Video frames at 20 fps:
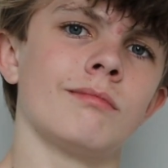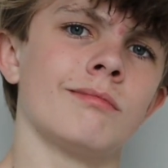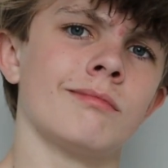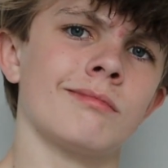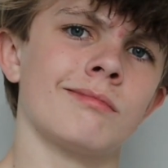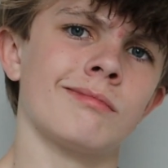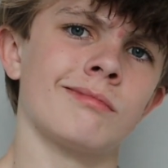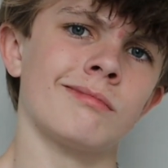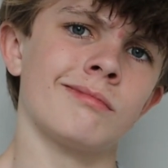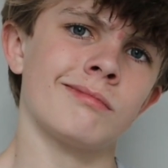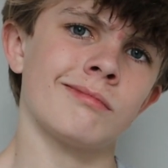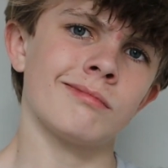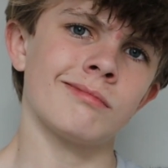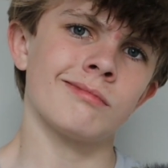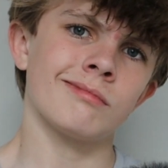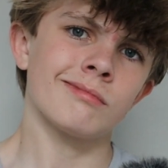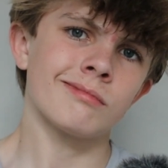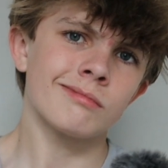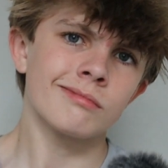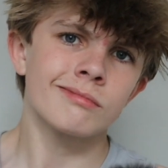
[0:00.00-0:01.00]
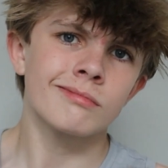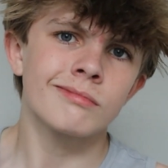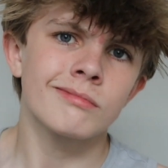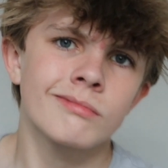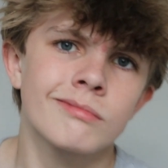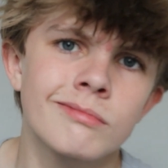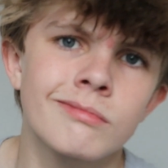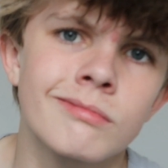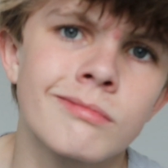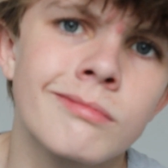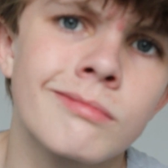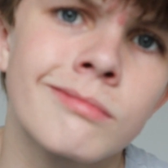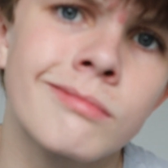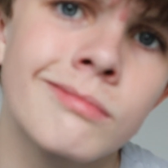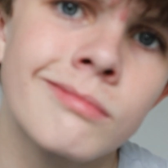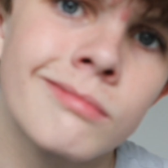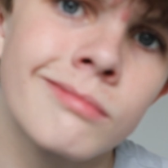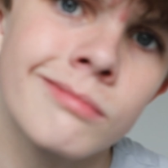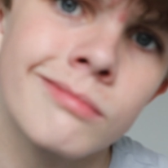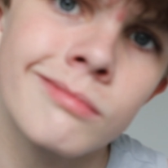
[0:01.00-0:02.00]

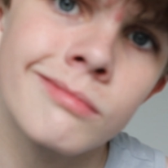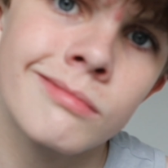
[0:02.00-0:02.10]
(silence)